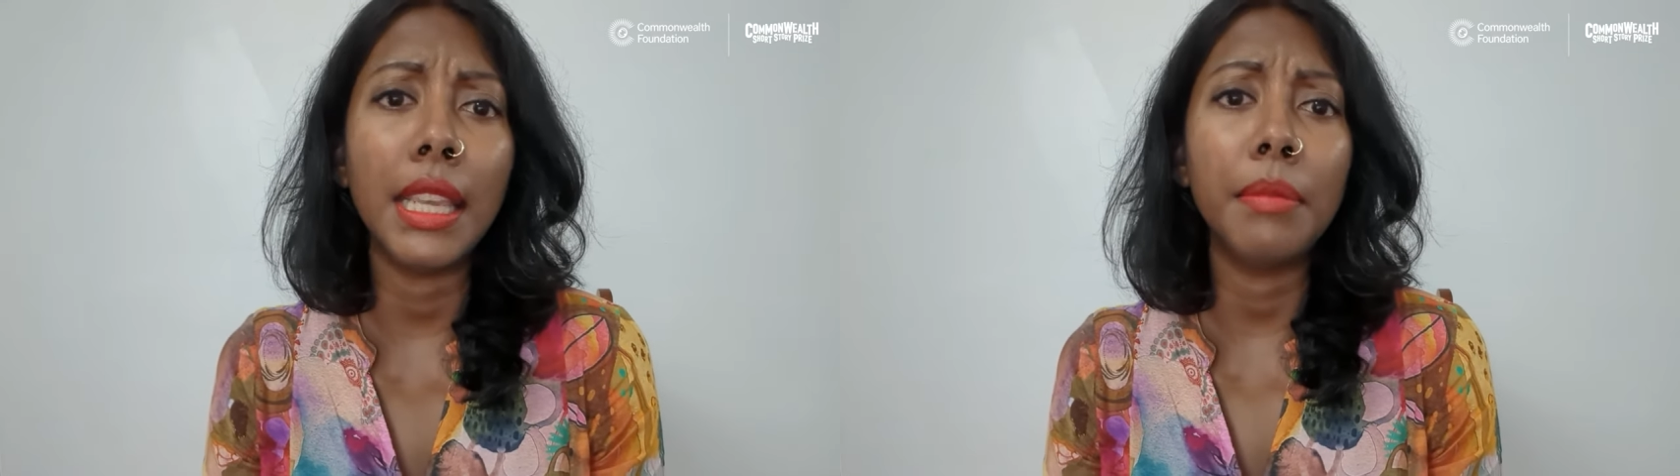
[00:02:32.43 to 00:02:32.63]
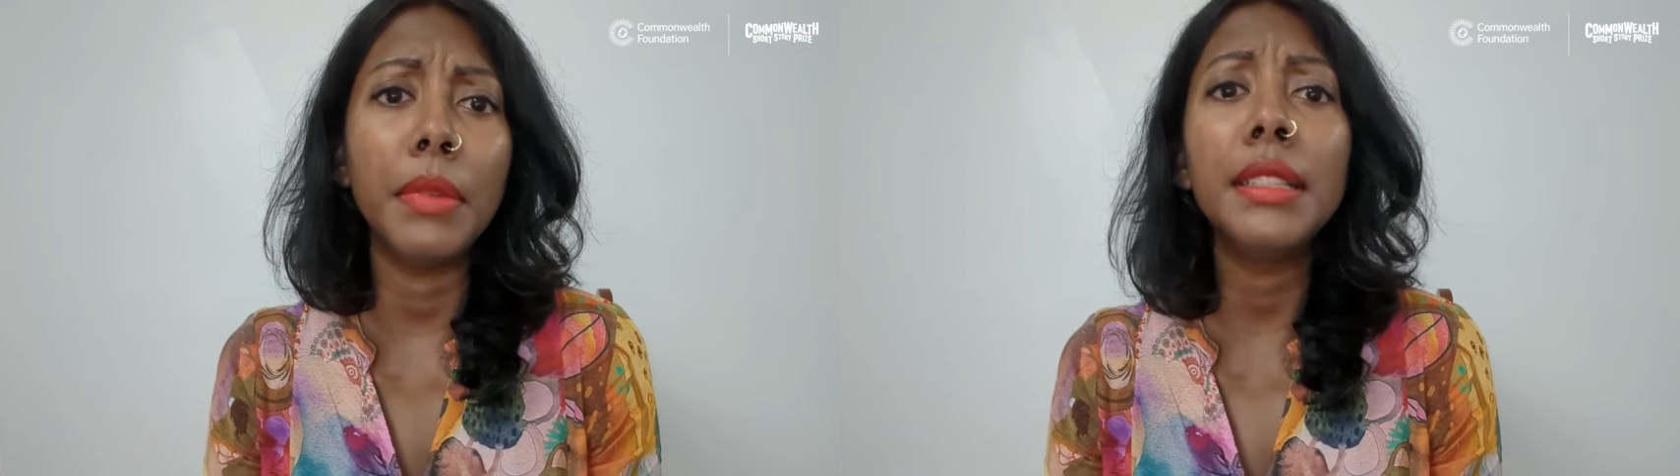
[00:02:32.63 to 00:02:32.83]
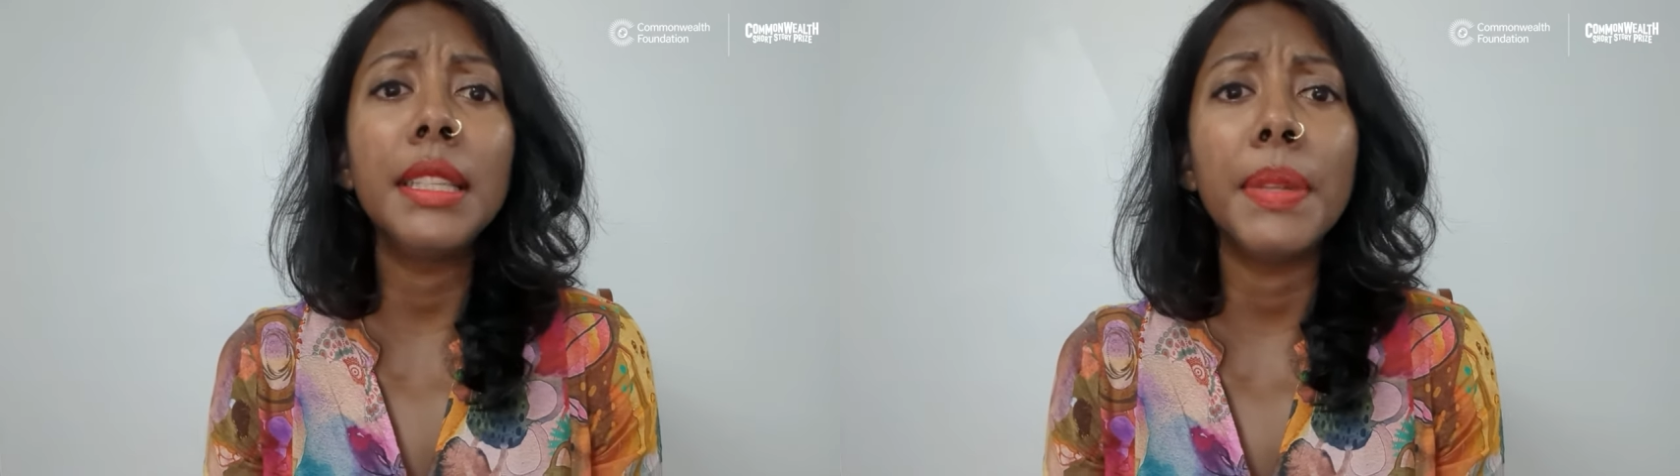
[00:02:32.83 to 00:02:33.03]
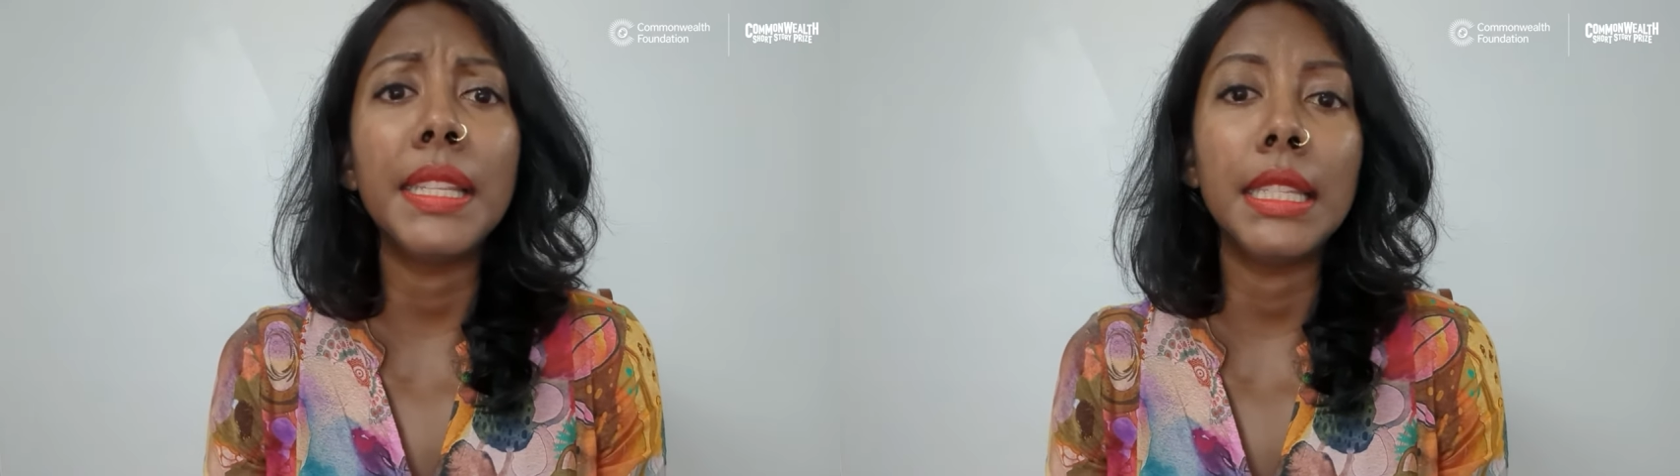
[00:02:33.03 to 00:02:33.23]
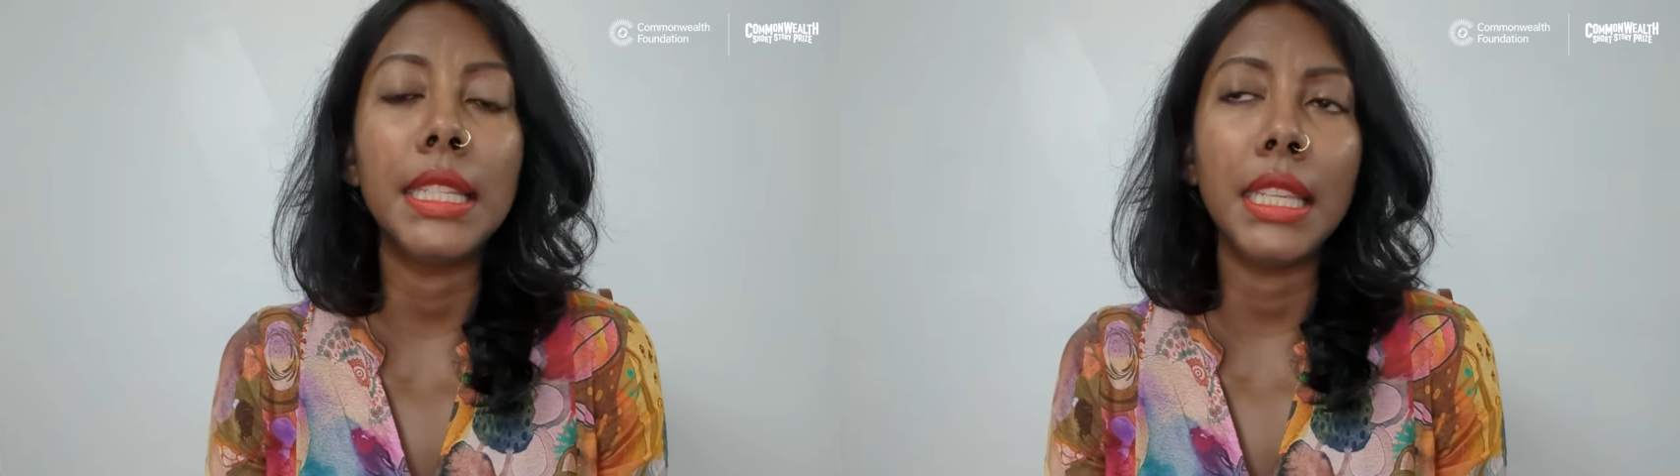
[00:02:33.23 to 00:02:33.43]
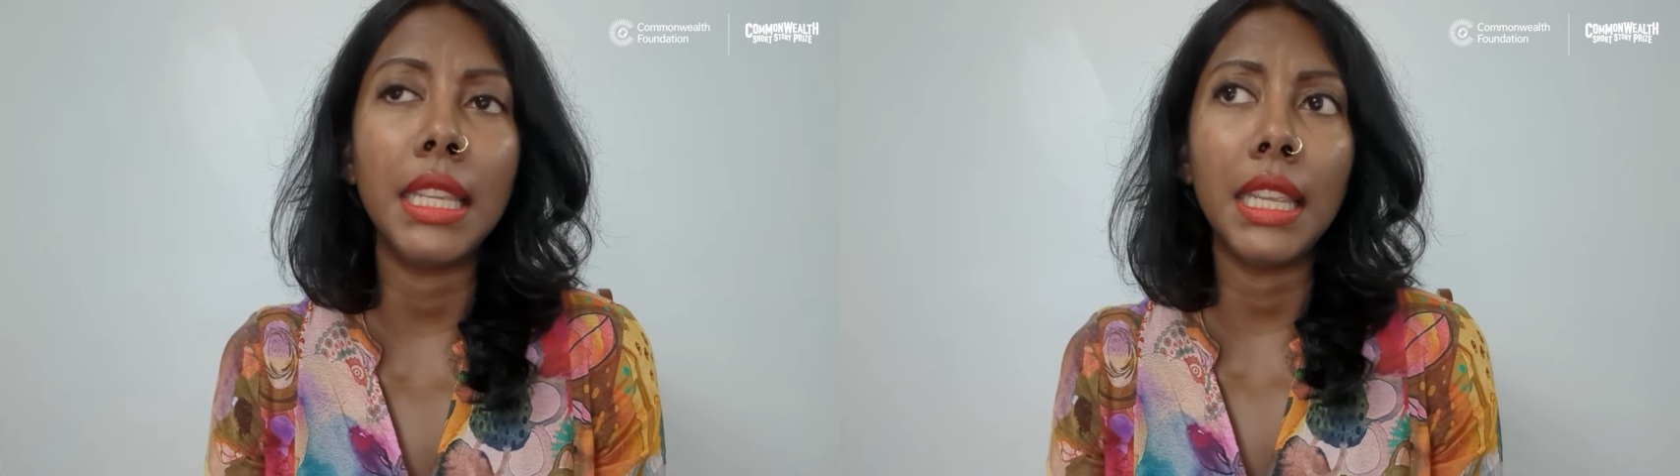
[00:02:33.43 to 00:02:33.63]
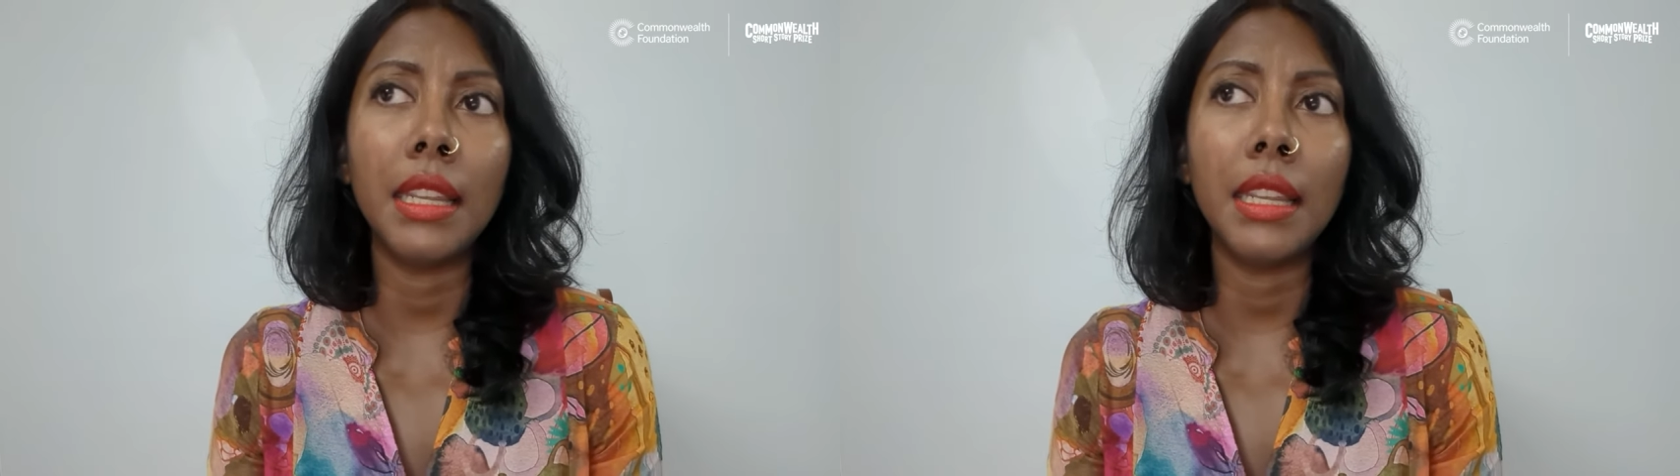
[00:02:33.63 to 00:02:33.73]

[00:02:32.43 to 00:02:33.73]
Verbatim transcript: and multiplicity